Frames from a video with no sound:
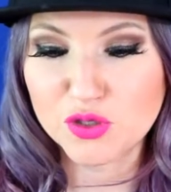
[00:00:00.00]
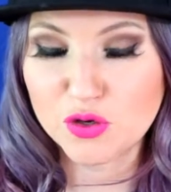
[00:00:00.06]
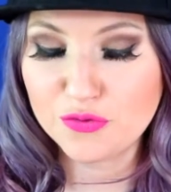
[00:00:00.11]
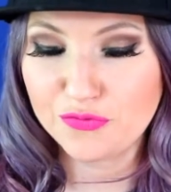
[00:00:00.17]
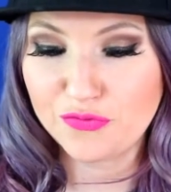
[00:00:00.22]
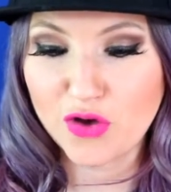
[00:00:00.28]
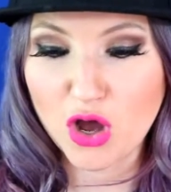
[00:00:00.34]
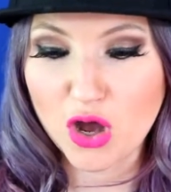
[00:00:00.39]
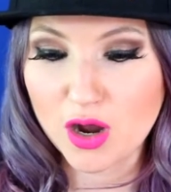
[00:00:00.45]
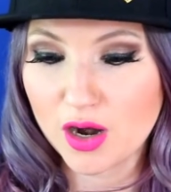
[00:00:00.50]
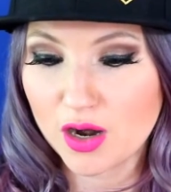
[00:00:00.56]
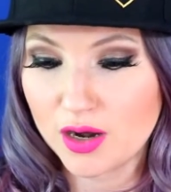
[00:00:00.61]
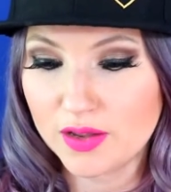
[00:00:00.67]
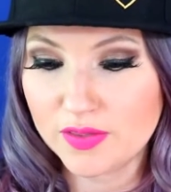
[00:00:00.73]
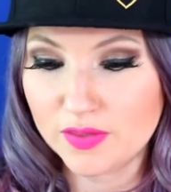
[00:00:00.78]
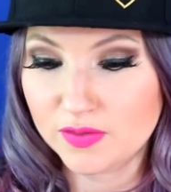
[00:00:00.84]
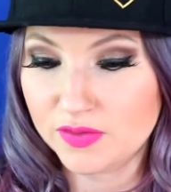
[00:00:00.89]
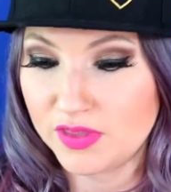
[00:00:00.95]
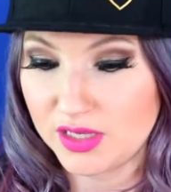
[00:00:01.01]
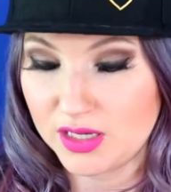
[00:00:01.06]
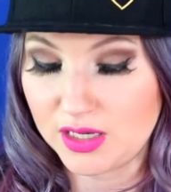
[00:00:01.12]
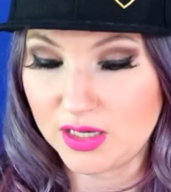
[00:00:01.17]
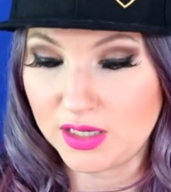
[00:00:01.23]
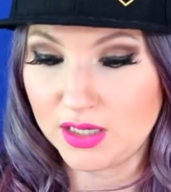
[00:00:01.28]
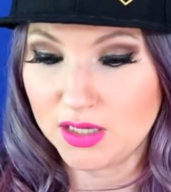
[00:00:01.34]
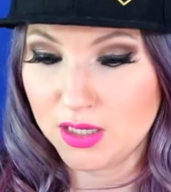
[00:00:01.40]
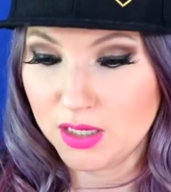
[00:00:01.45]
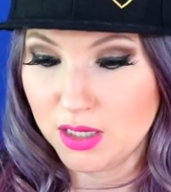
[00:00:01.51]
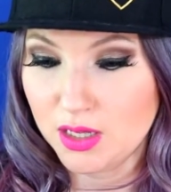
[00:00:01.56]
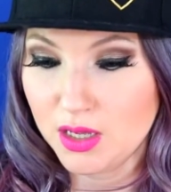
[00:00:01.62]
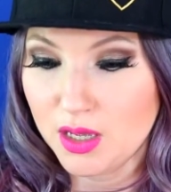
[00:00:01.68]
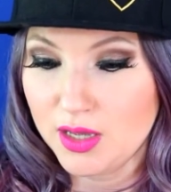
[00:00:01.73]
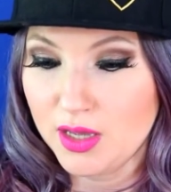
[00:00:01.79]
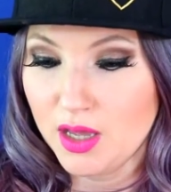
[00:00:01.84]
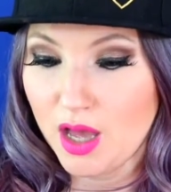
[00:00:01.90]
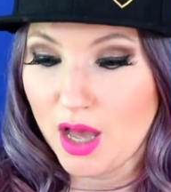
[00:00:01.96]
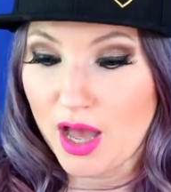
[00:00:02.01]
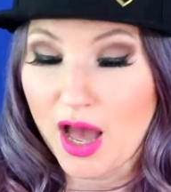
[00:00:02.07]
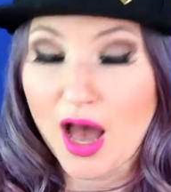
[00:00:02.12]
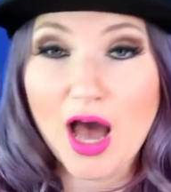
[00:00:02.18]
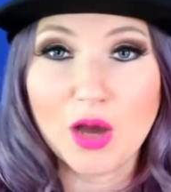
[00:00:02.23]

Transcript: so far, the Uh,